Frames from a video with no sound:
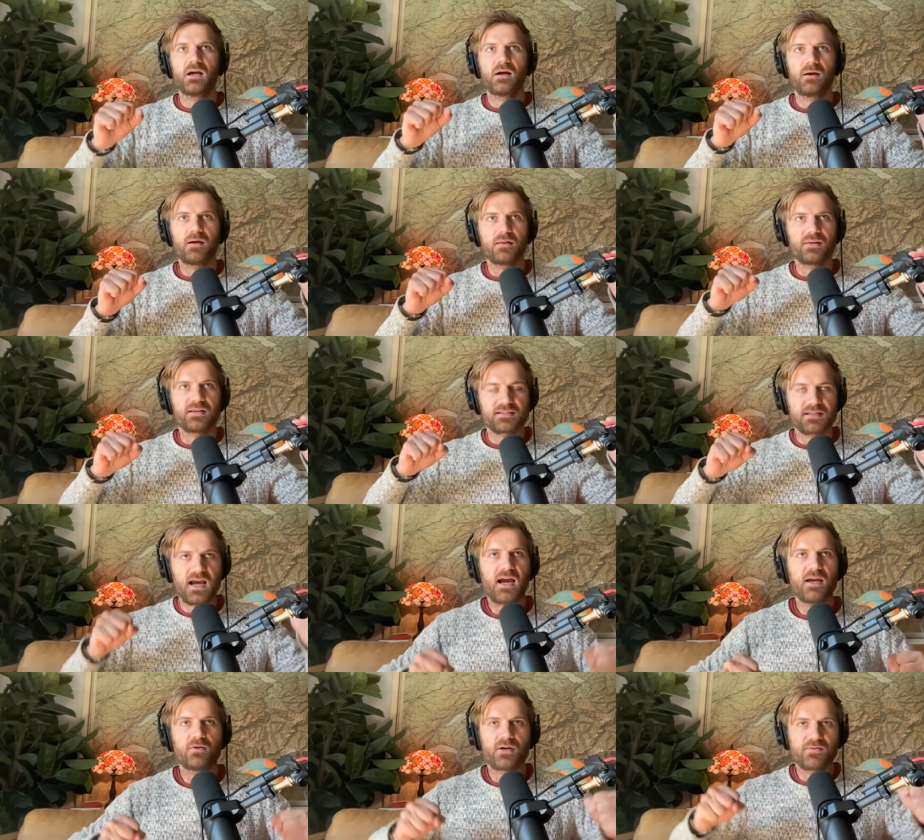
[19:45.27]
this
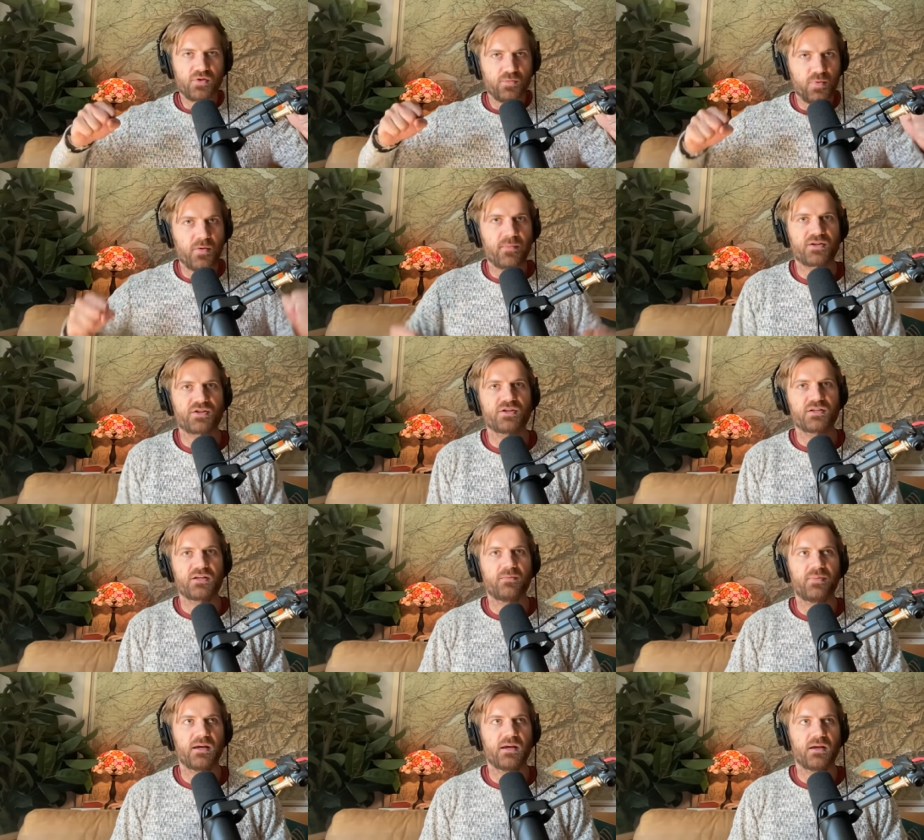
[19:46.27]
guy who gives you permission to
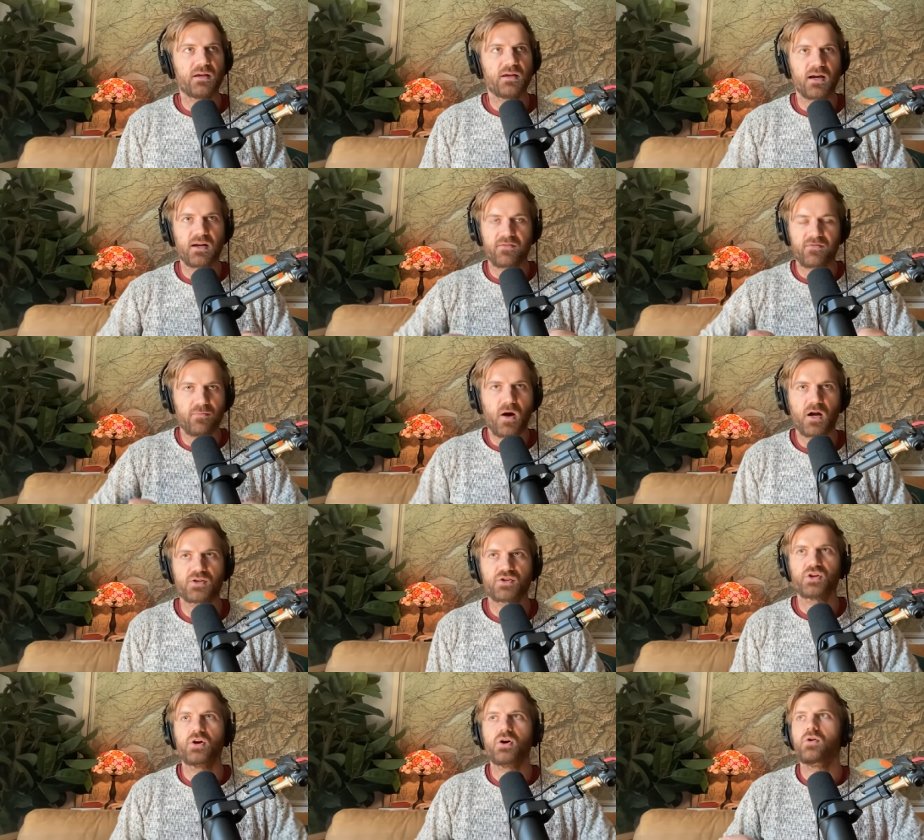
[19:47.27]
be kind of
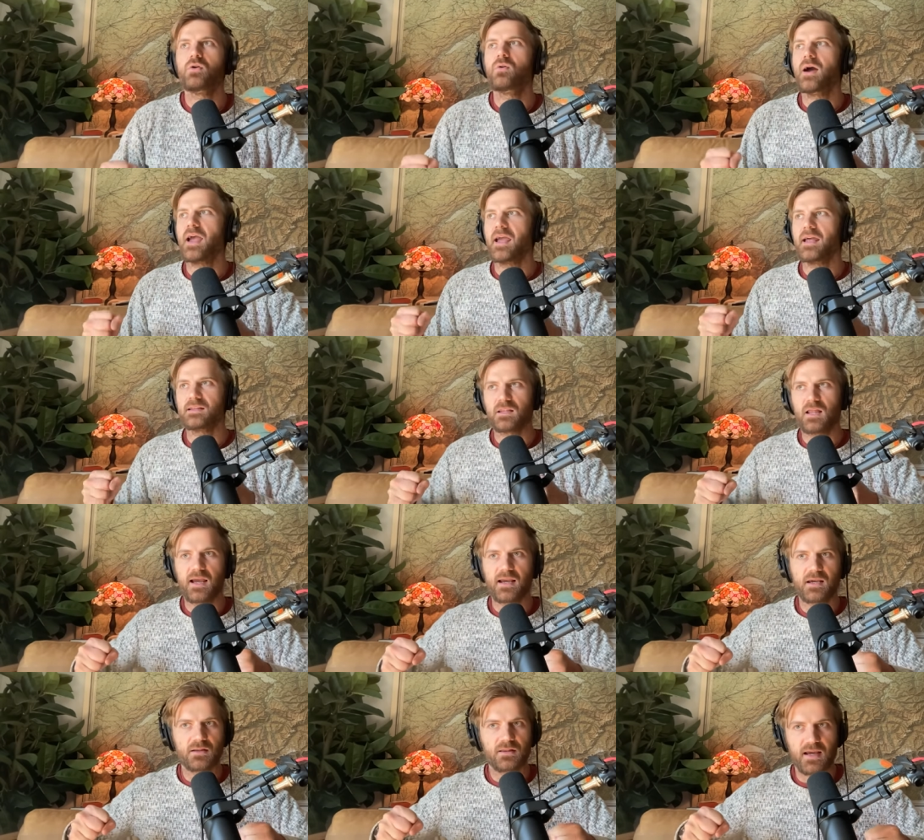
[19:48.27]
macho and
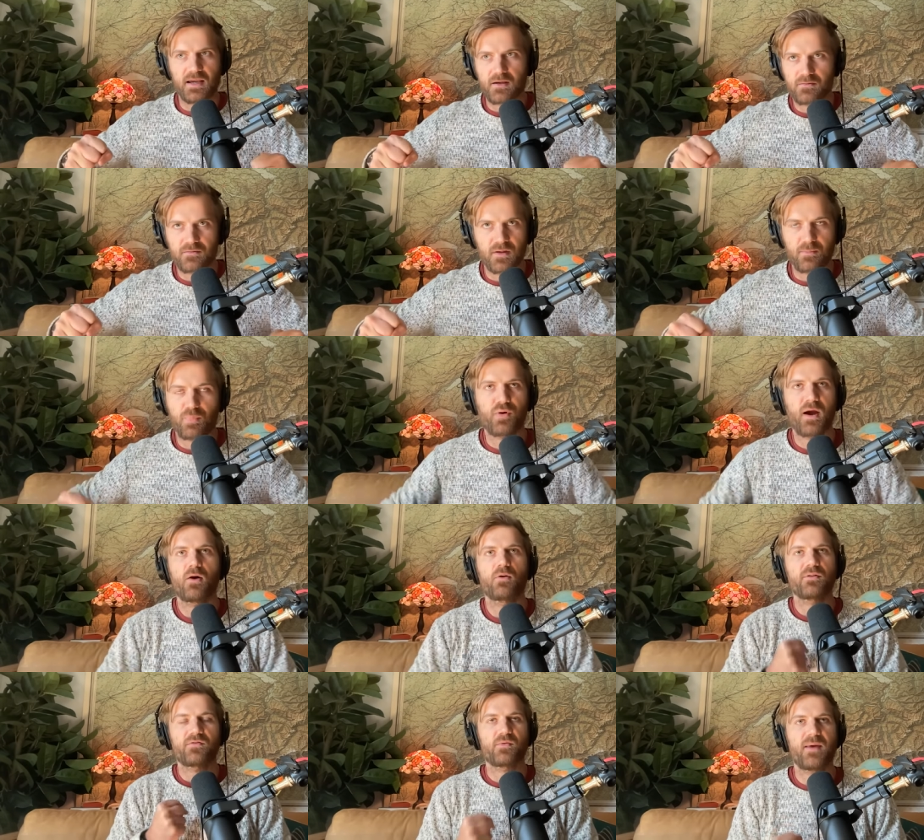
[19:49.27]
like like proud
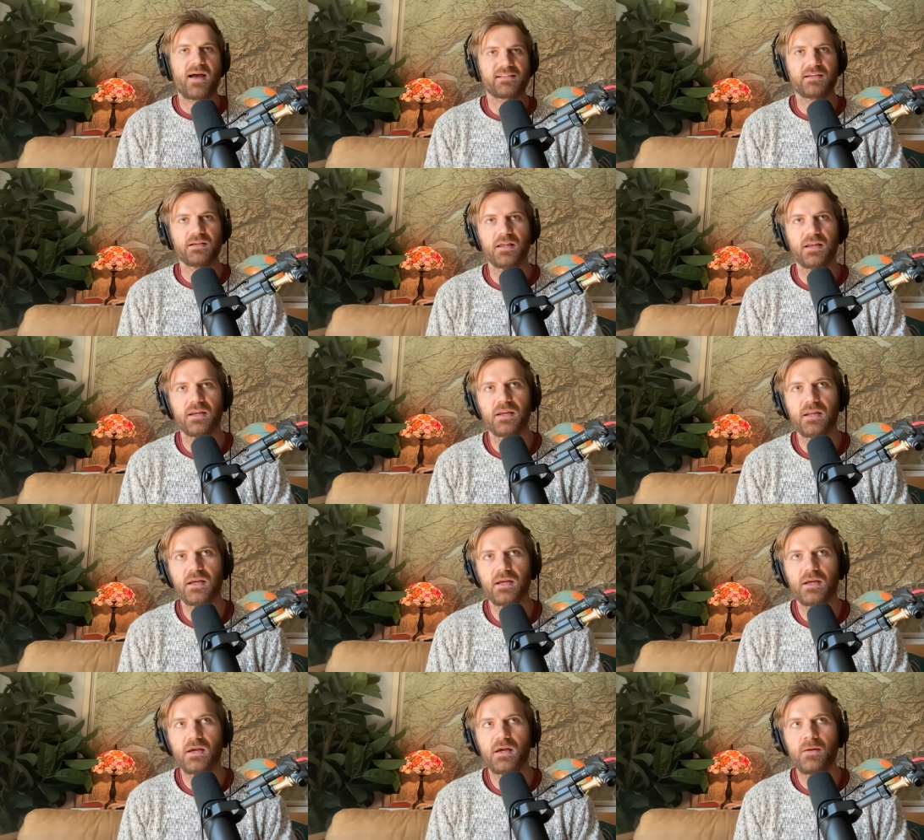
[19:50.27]
of your
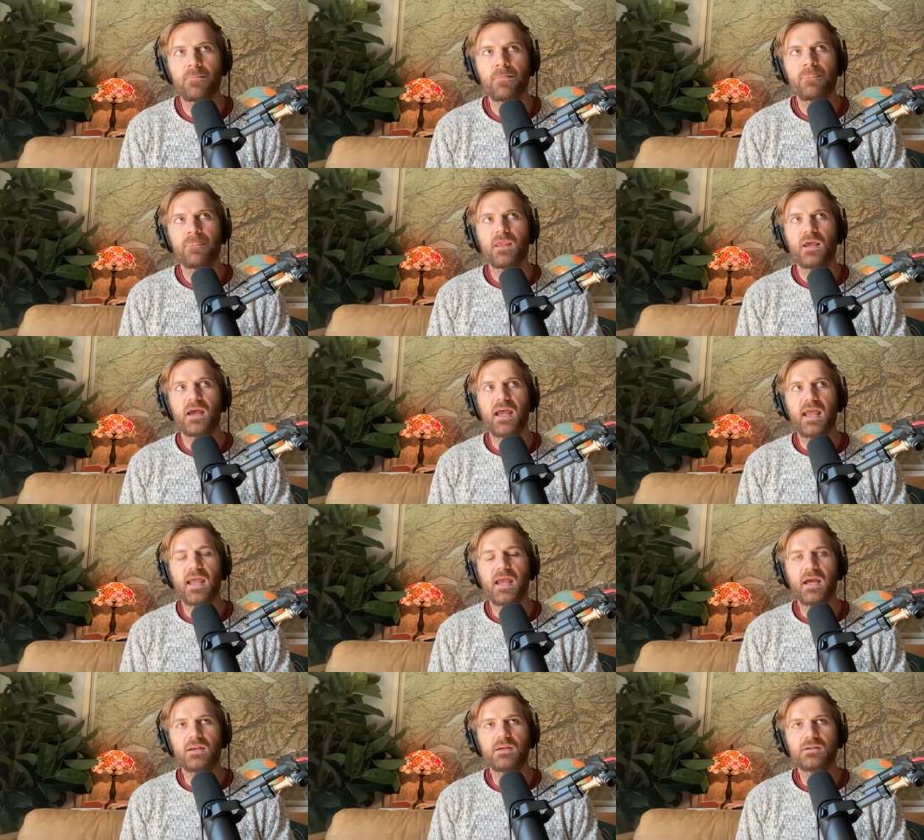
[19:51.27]
masculinity
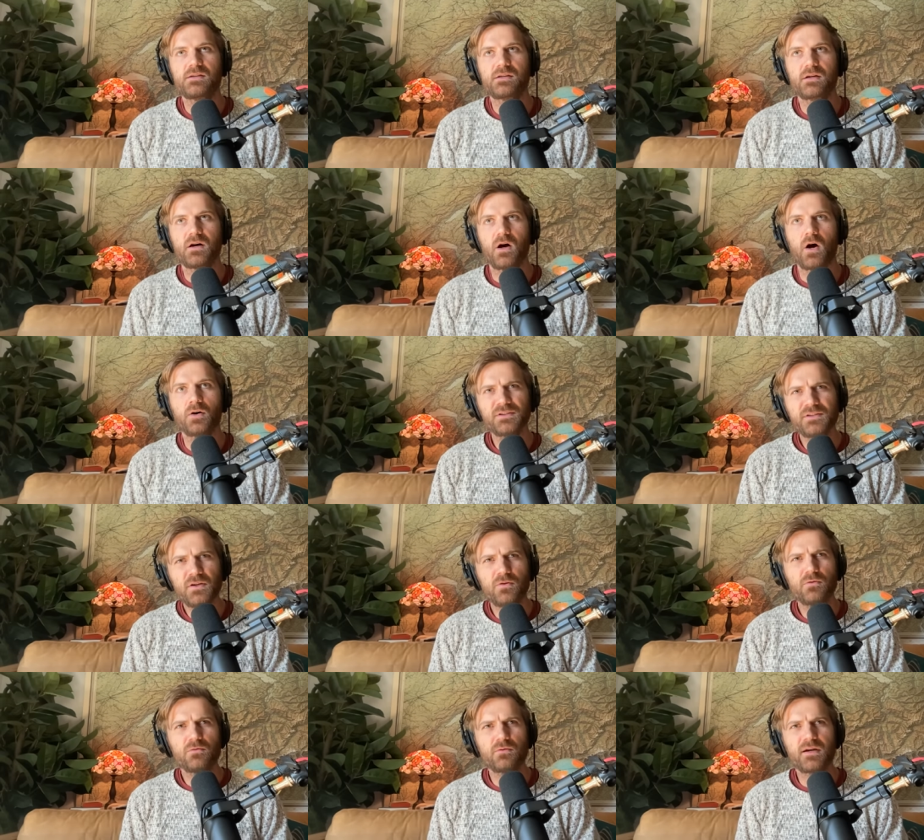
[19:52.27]
and
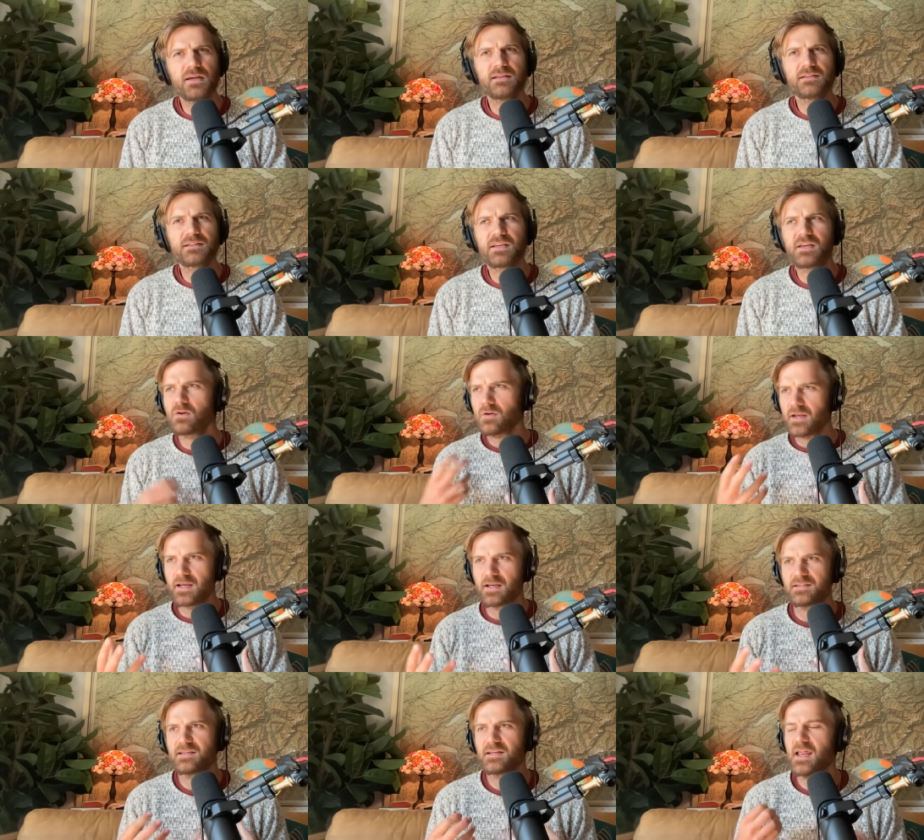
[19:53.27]
also is
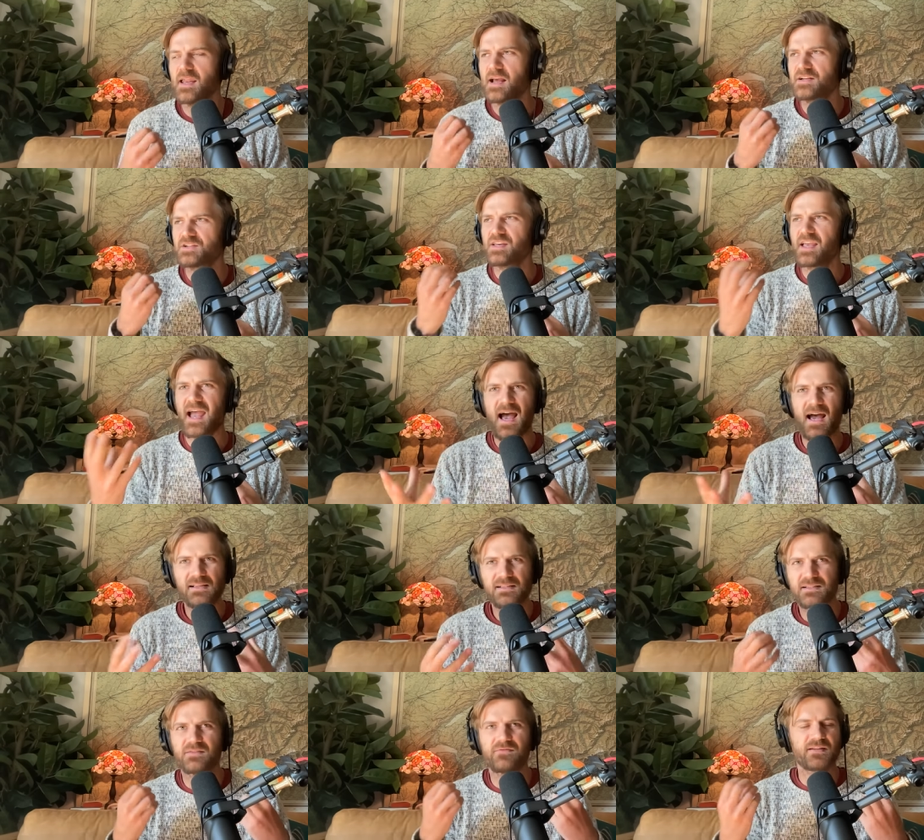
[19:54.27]
curious and, and actually has
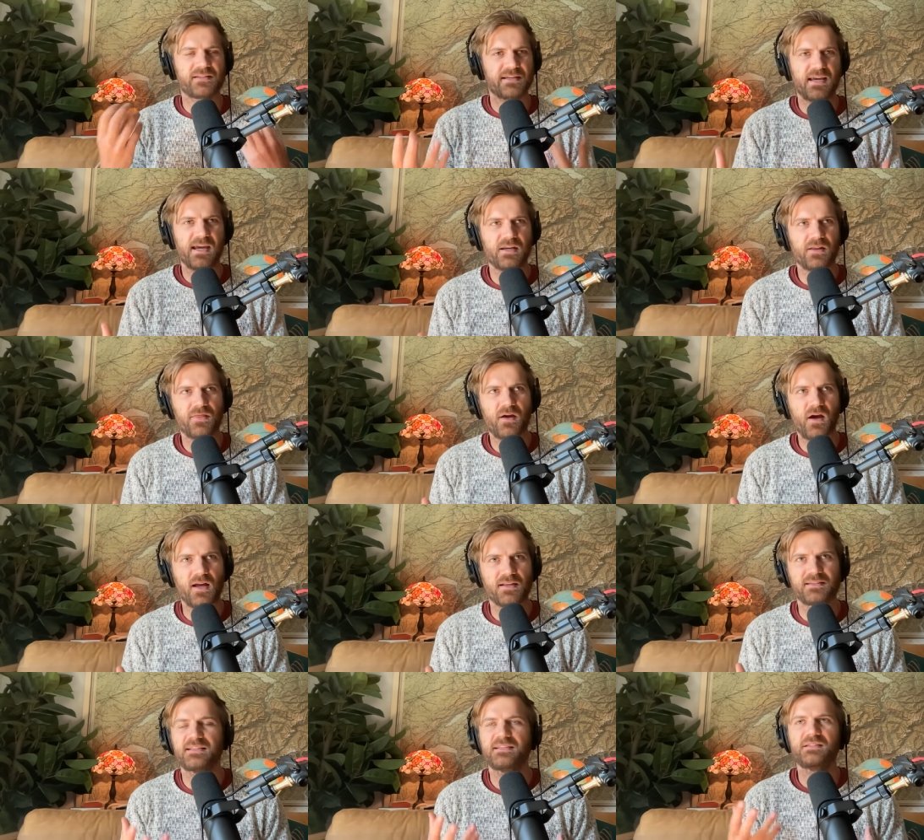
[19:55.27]
sophisticated
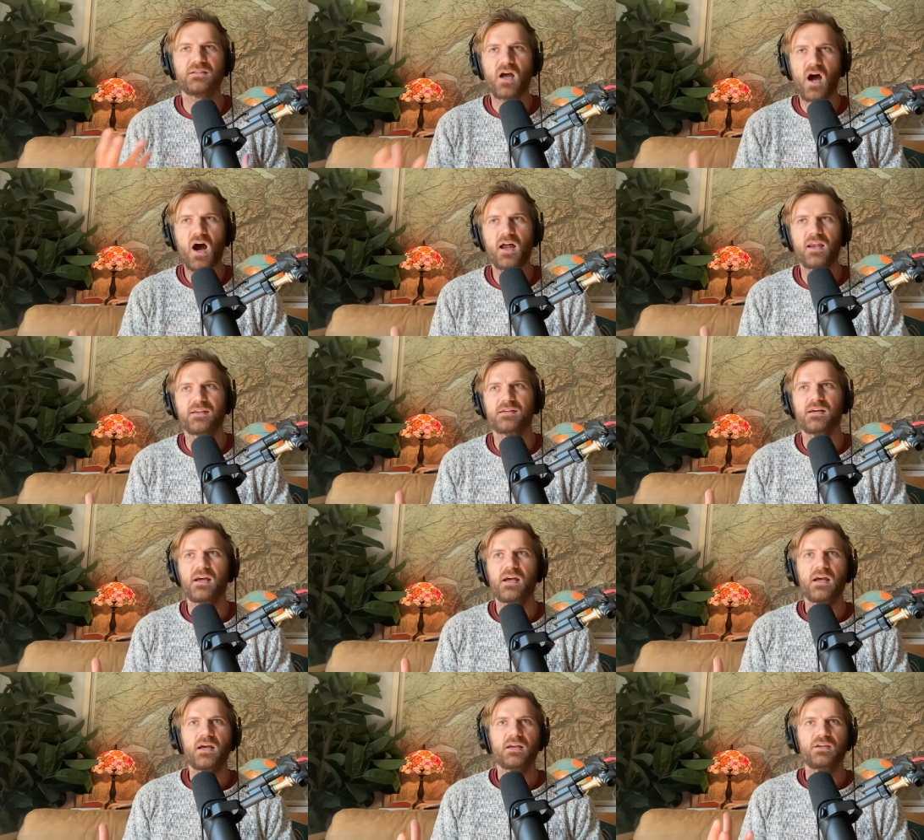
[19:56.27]
thoughts. He's not
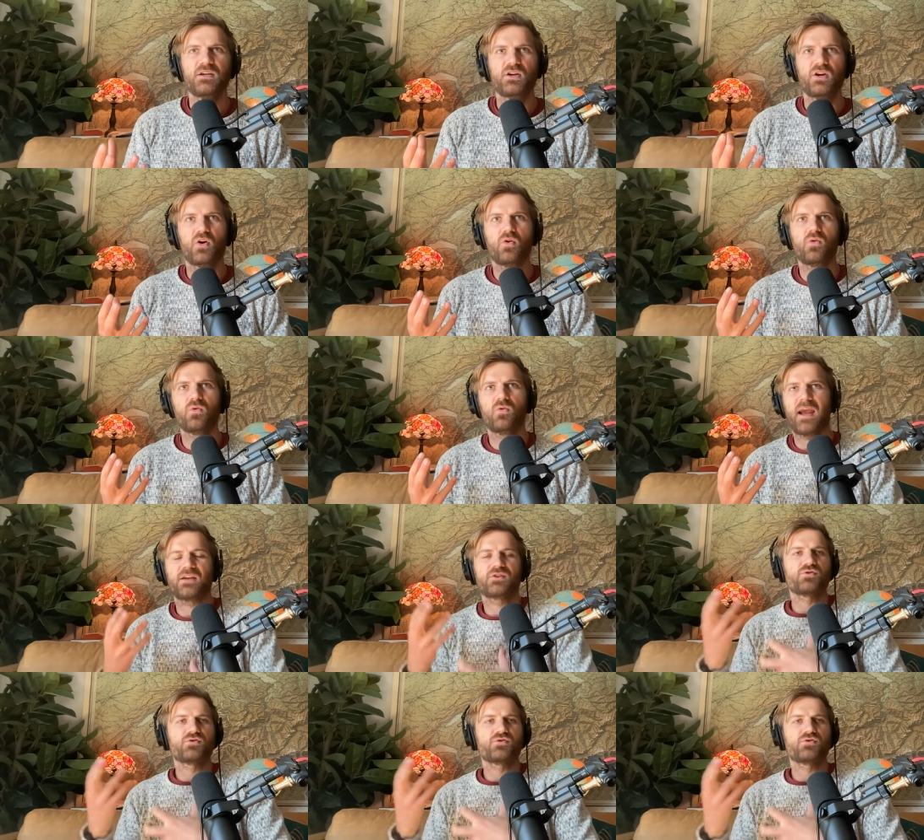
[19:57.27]
you know Andrew